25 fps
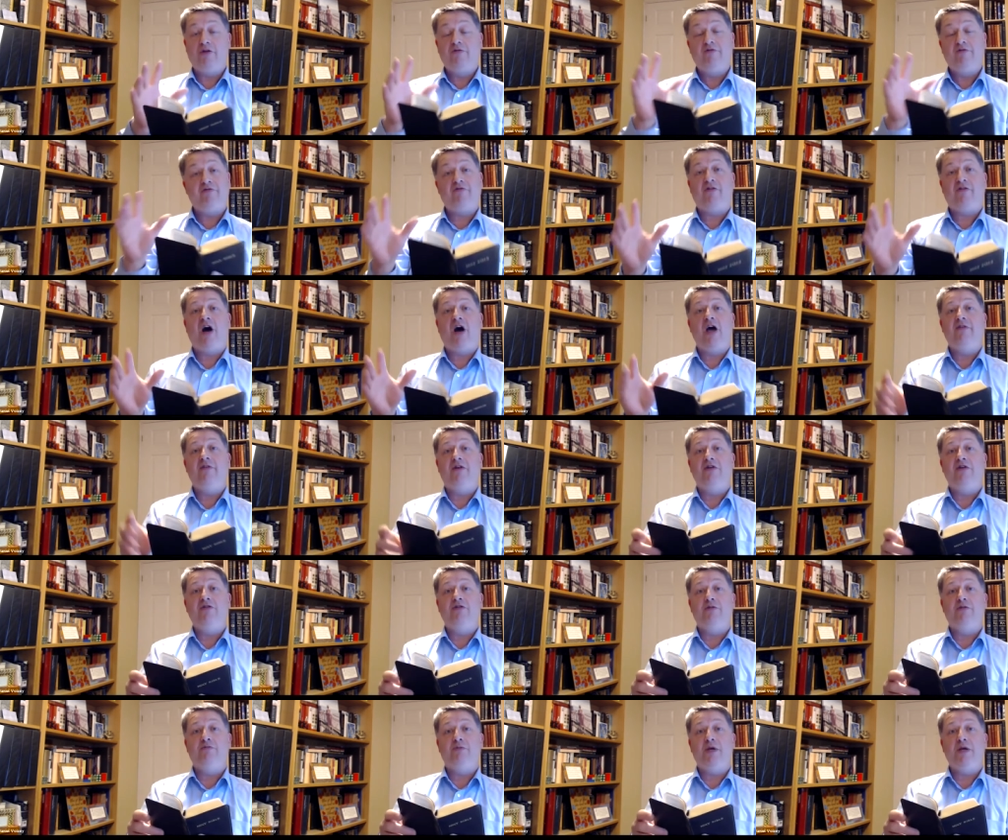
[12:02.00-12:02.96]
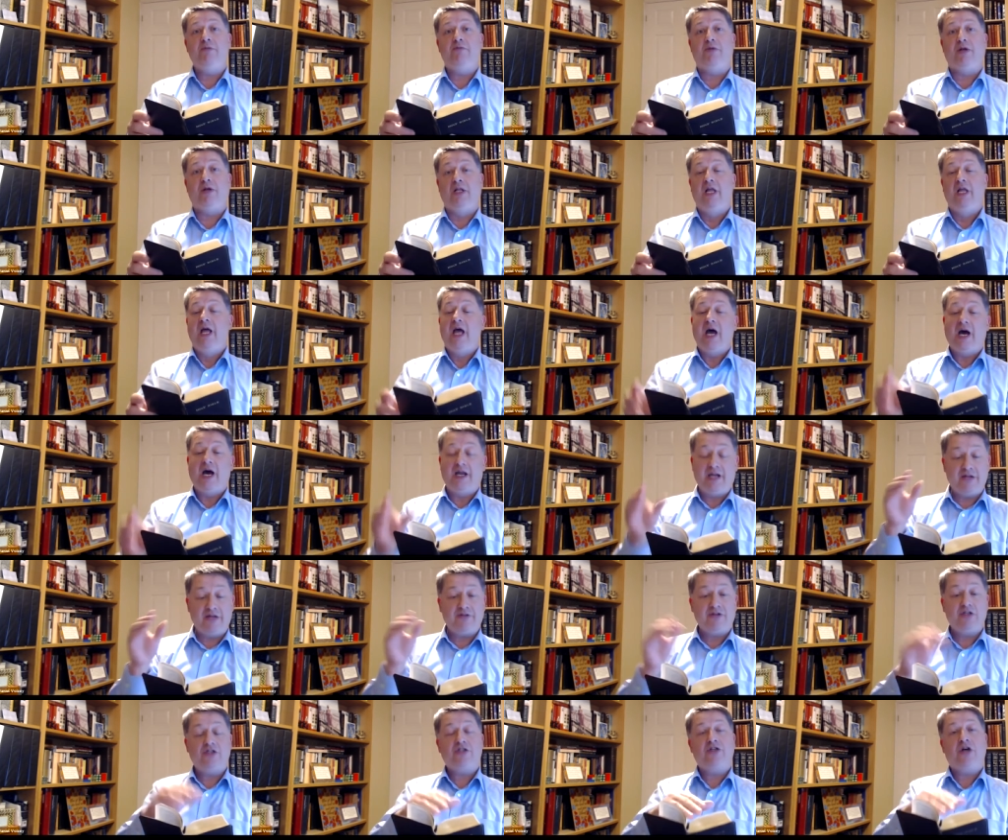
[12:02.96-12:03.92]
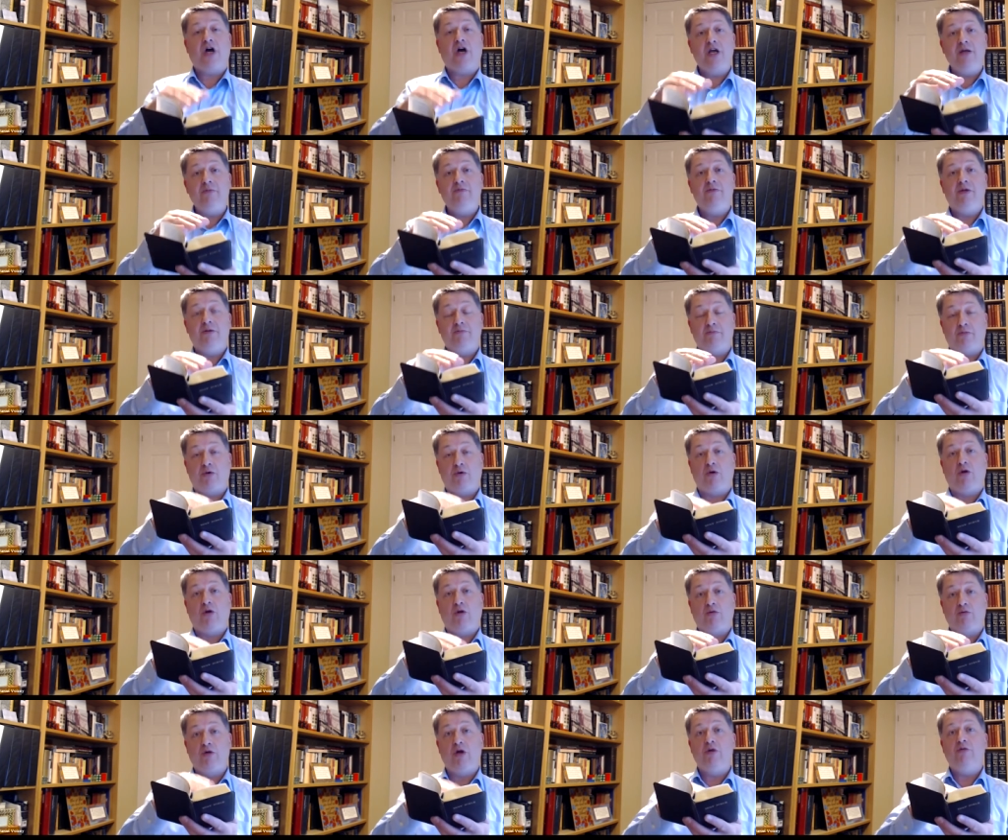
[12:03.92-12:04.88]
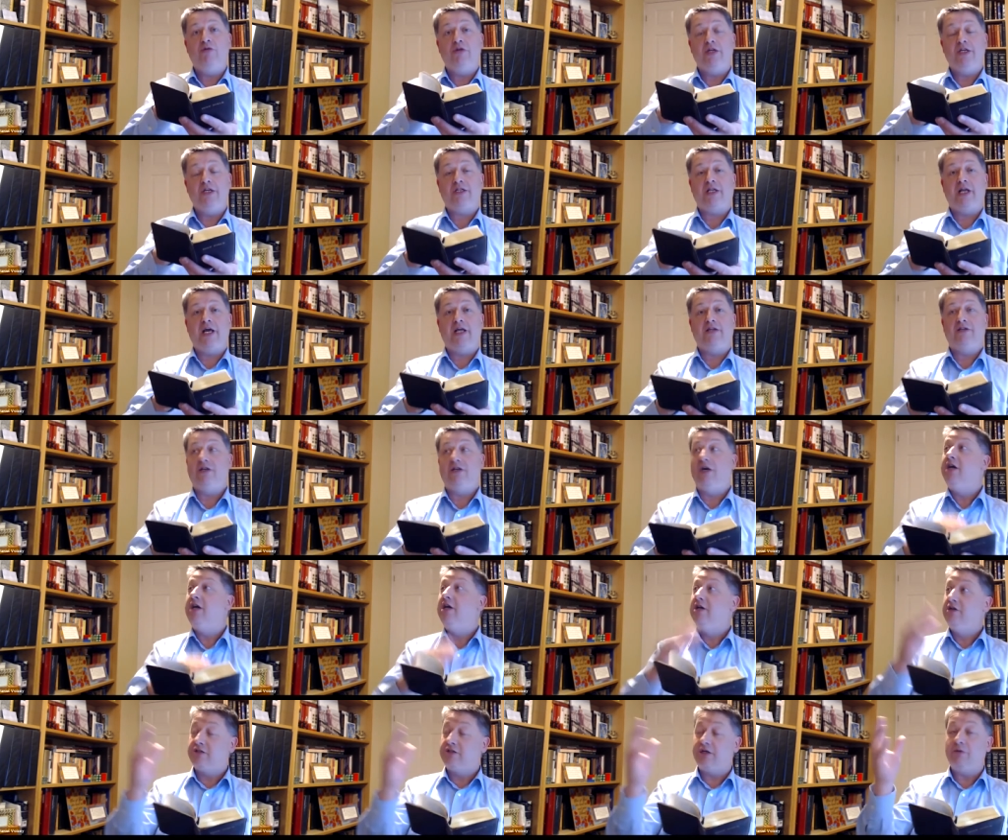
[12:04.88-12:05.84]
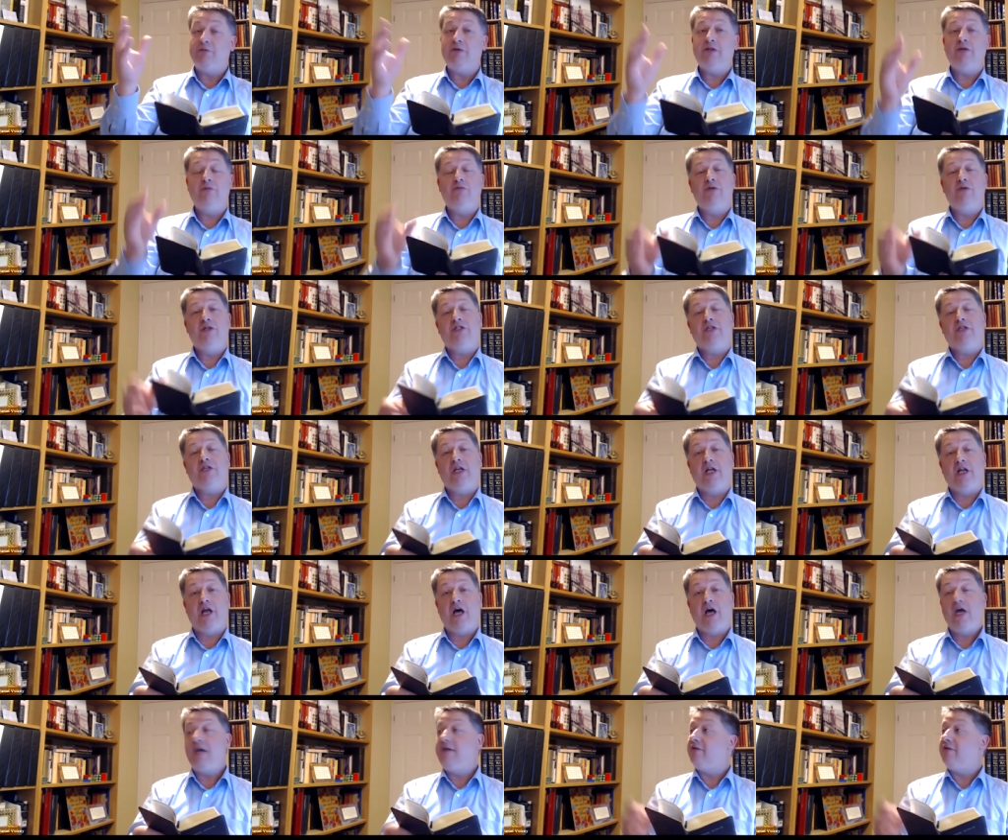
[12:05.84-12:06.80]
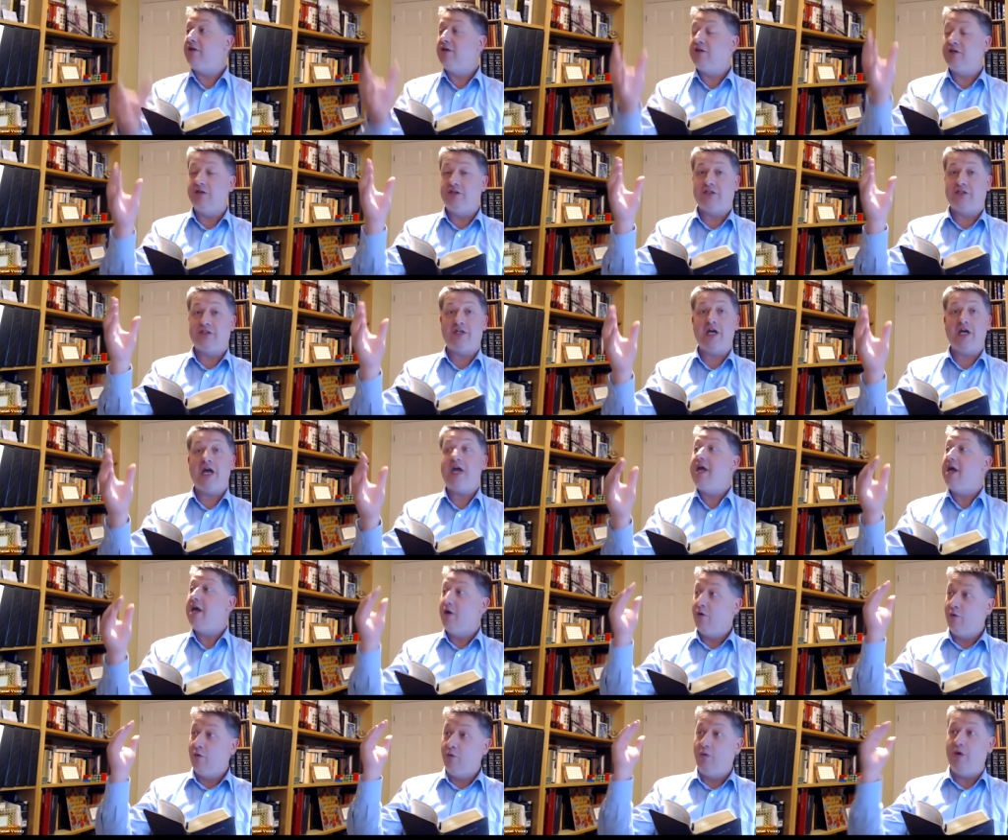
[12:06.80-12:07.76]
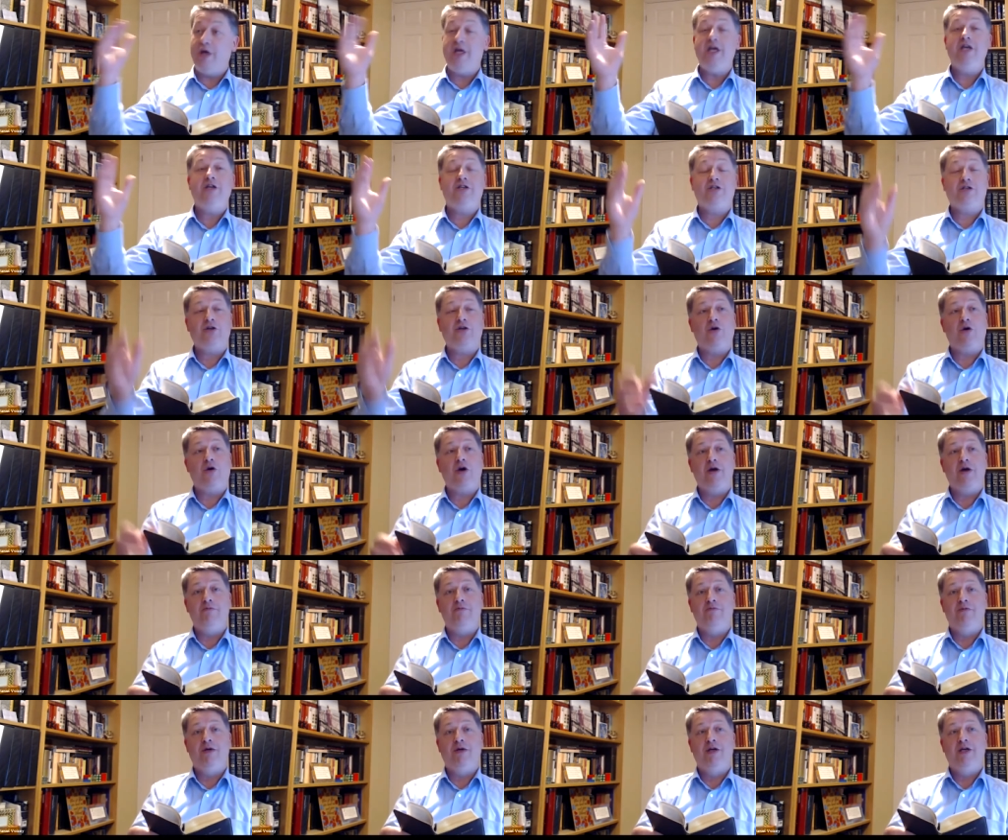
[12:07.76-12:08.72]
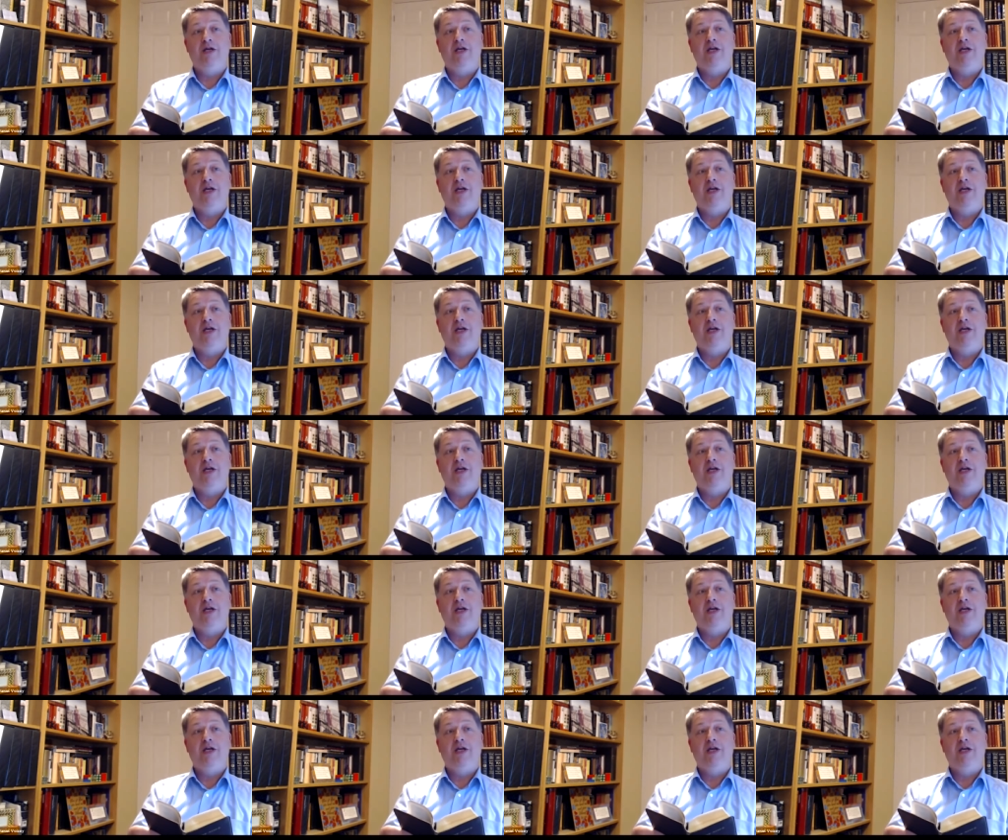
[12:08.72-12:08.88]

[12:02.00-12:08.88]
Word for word: than 500 people. And at the time that Paul wrote this letter, some of them were still alive and could say, We saw him.